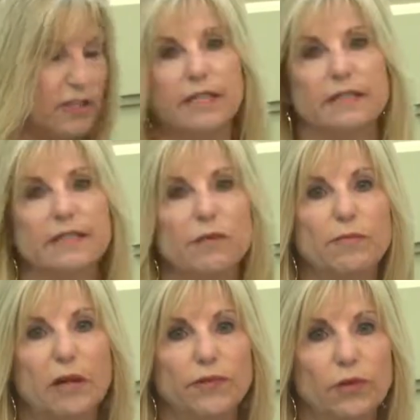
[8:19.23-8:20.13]
This is
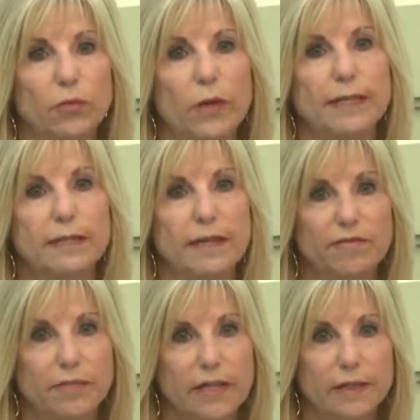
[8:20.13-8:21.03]
about the rights
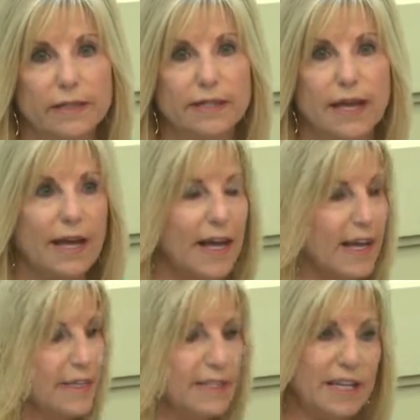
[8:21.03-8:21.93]
of parents. I
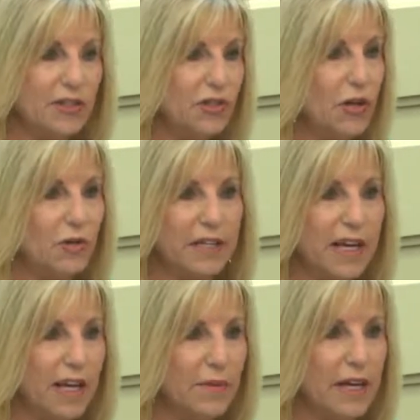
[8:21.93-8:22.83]
can tell you growing up,